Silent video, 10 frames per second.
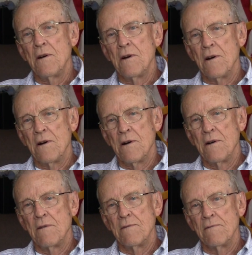
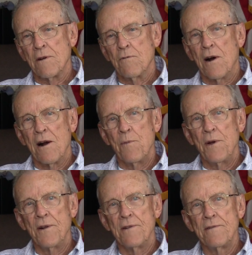uh, require
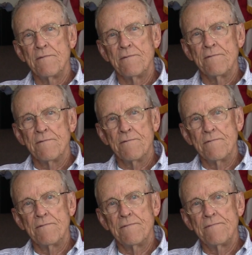me to
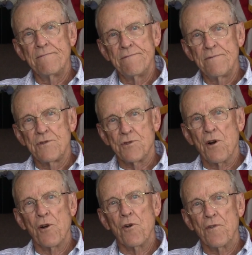
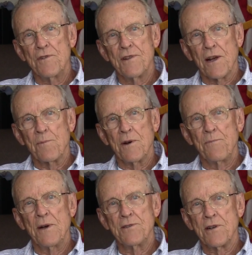start over, take my
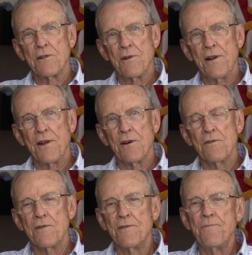basic training
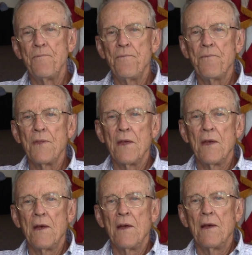over.
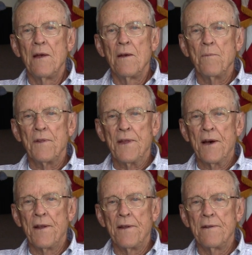But
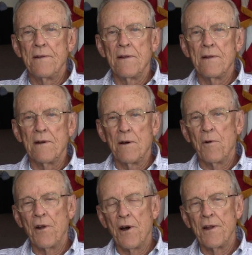then I
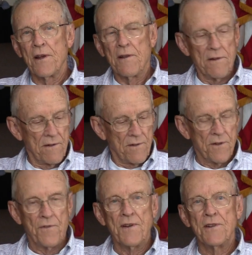went on to,
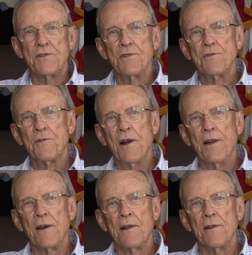to finish the
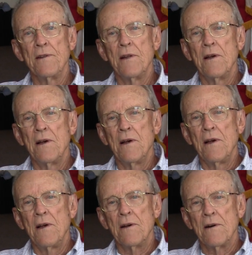training and
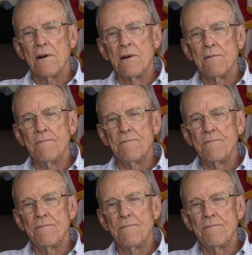uh,